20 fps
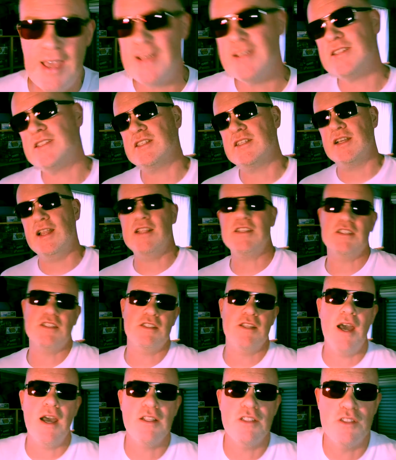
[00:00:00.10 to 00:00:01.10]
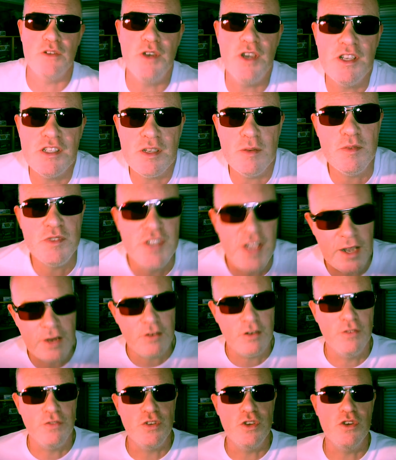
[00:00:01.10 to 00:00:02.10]
yes, let's start doing some
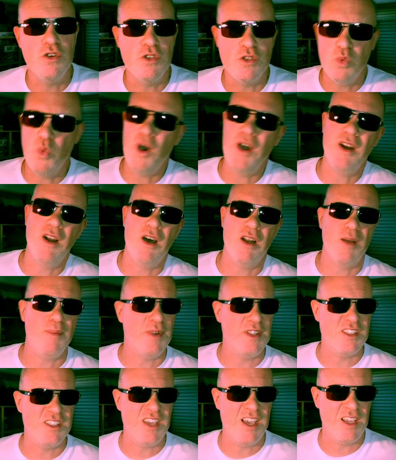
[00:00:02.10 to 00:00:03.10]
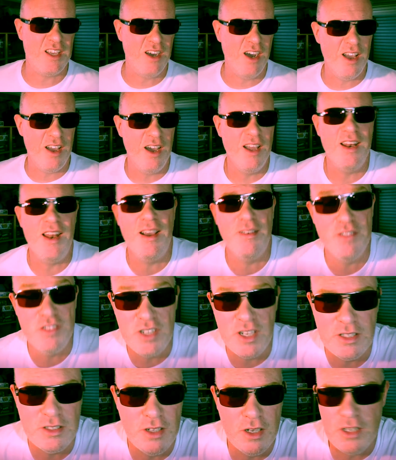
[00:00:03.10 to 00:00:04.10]
tech reviews. Why not? I'm a tech guy, I love
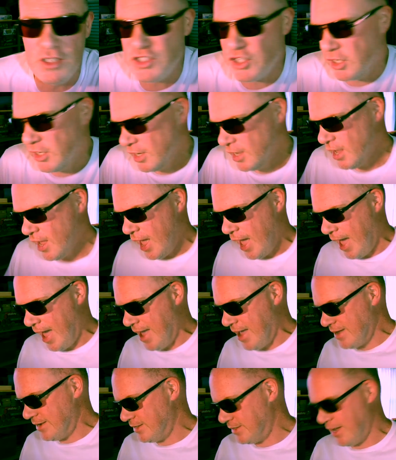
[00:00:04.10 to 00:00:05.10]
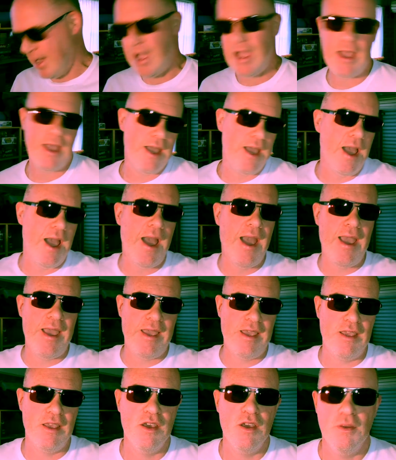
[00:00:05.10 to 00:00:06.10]
technology, and
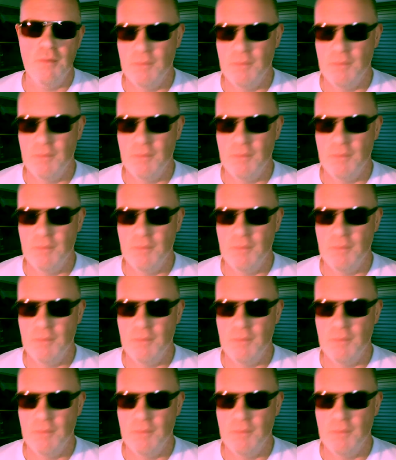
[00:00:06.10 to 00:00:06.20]
hey.